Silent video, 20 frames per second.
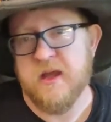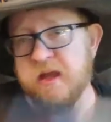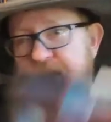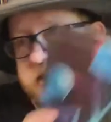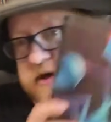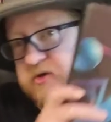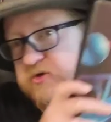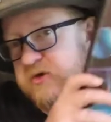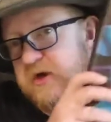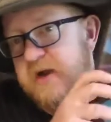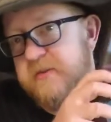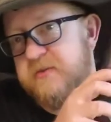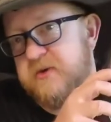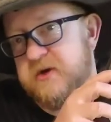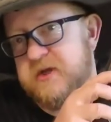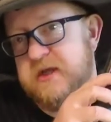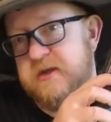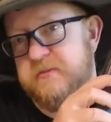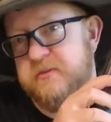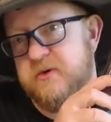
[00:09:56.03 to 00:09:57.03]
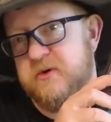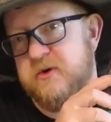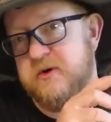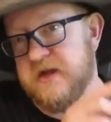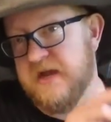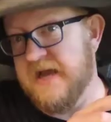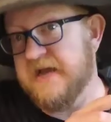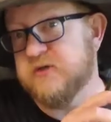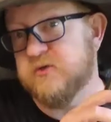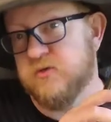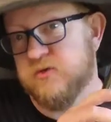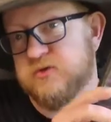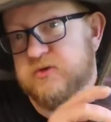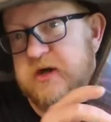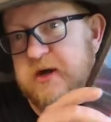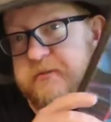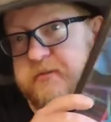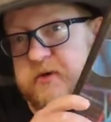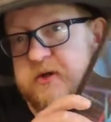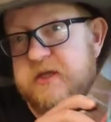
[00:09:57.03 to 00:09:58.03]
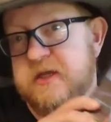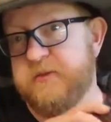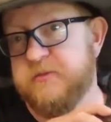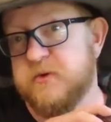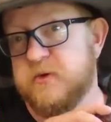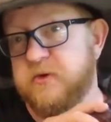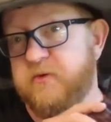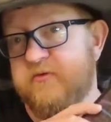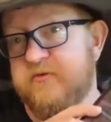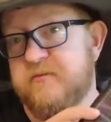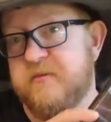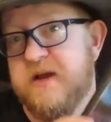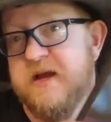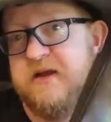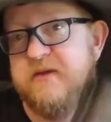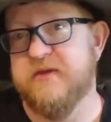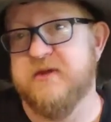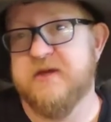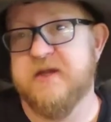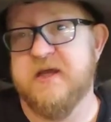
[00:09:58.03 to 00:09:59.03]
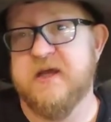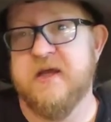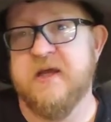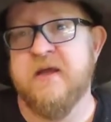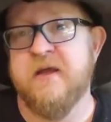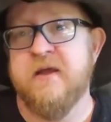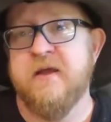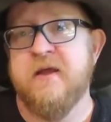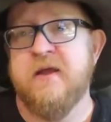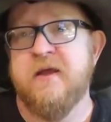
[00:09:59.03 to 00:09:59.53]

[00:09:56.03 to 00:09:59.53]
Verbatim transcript: got a trapper keeper, an actual trapper keeper from back in the day.